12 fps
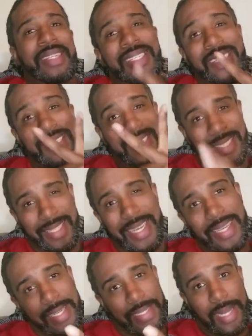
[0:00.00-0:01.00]
This is the
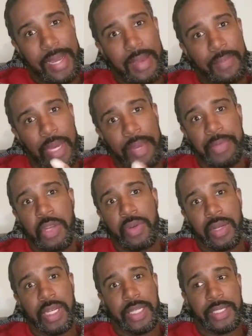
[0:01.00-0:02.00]
second time I'm
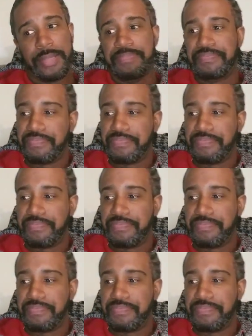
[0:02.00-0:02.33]
doing this.